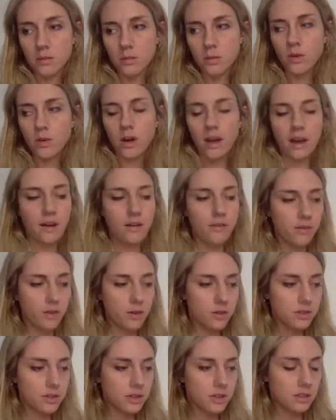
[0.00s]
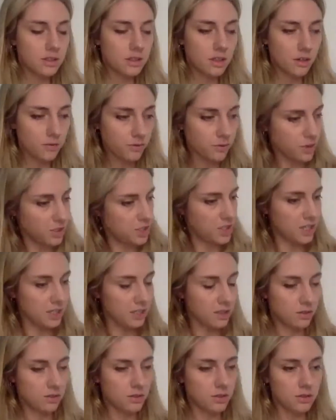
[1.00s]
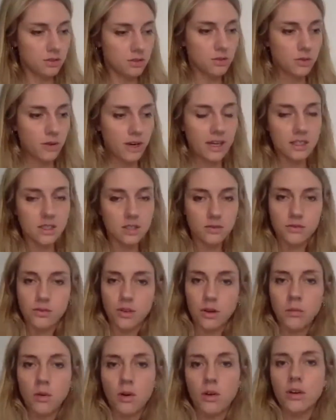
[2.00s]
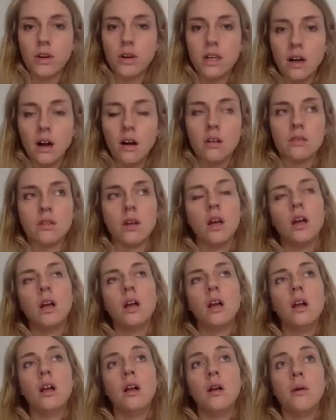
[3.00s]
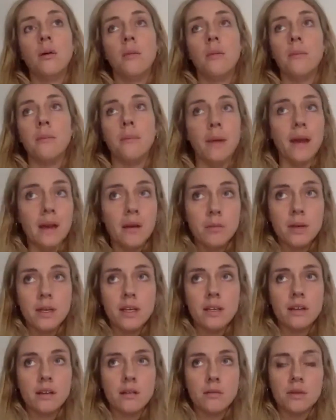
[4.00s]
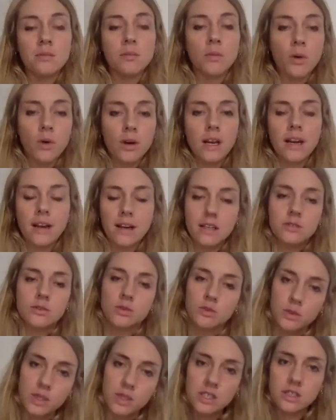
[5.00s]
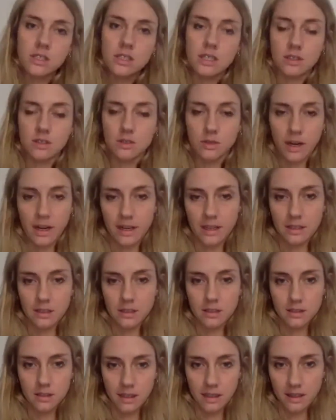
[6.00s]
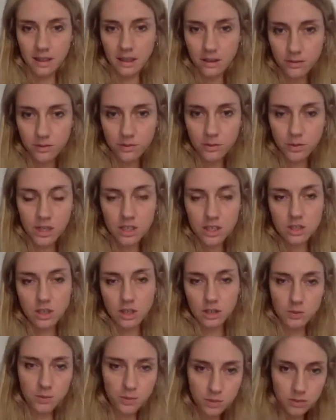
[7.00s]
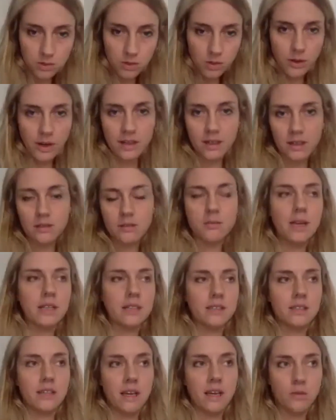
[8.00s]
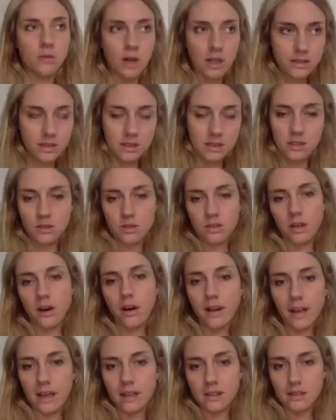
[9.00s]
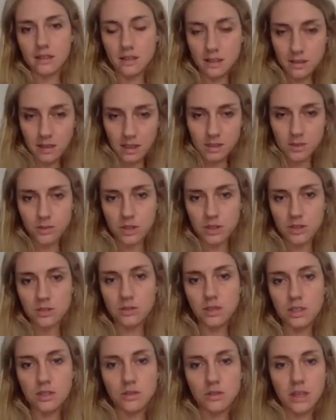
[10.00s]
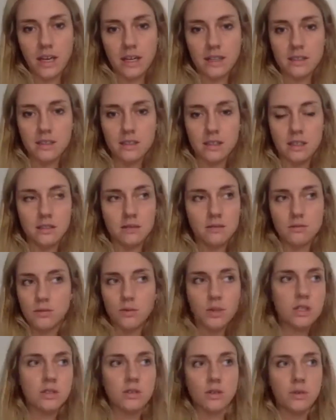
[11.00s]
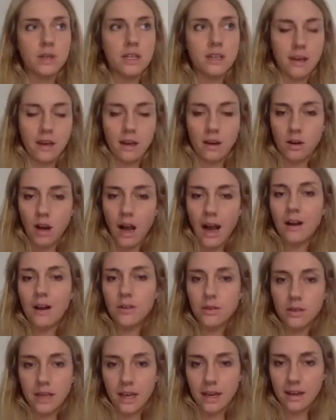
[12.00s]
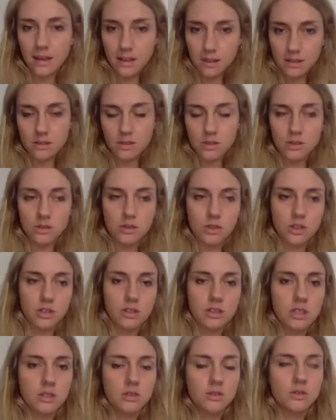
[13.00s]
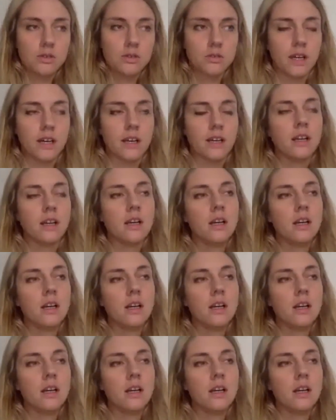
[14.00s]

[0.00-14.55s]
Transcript: more efforts instead of reaching certain grades from early on, maybe they'll be more likely to reach these grades than if we just put the grade in and say, well, this is the target and that's what you need to get. And we don't really care how you get it. You just need to do that.